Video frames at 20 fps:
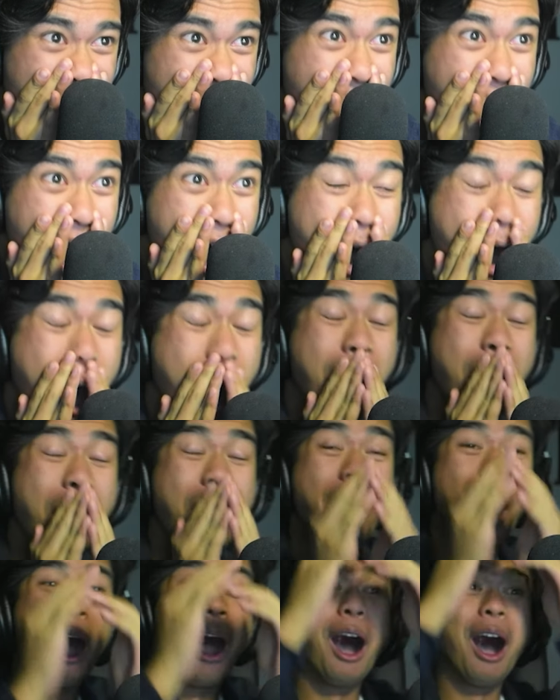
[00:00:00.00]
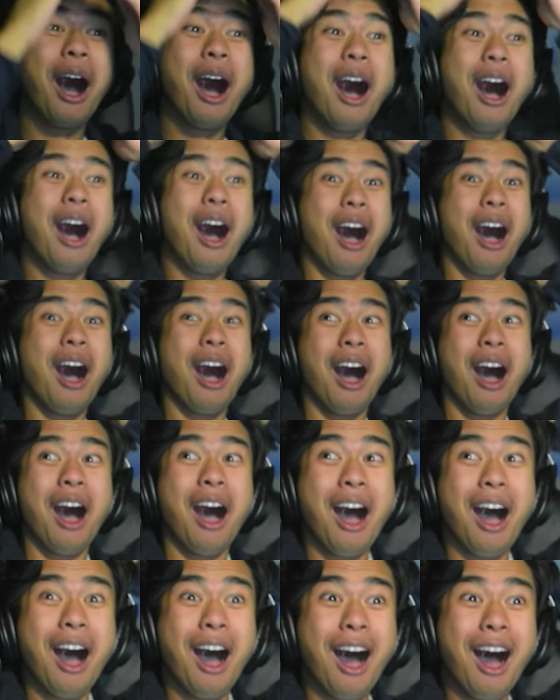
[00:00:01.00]

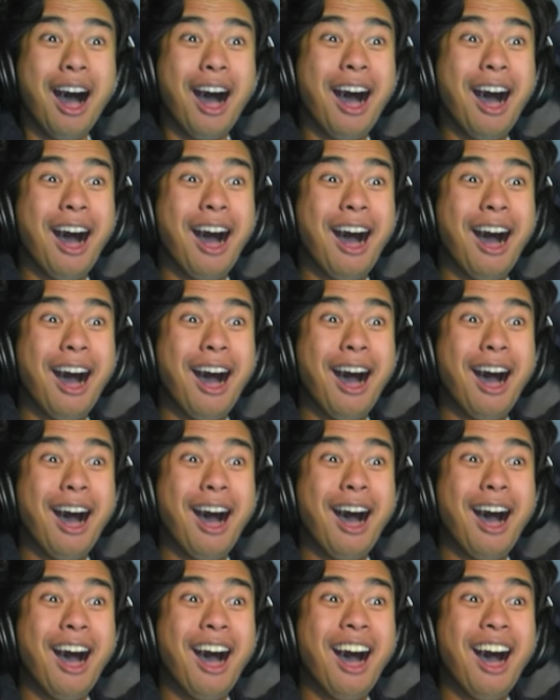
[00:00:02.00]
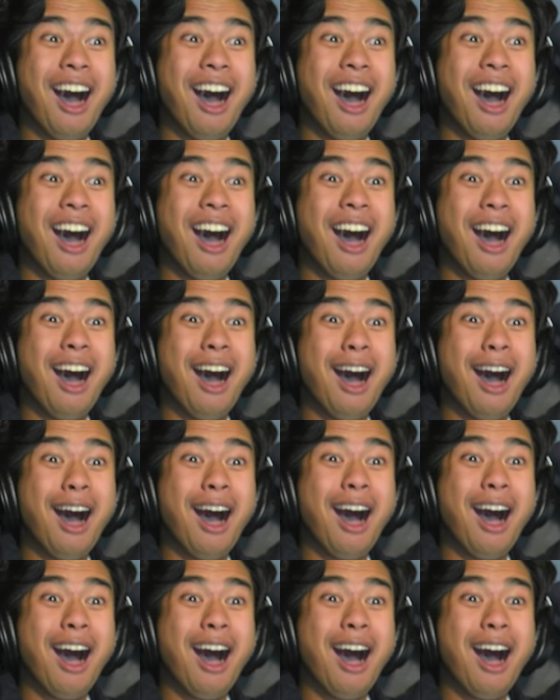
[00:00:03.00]
Nobody speaks.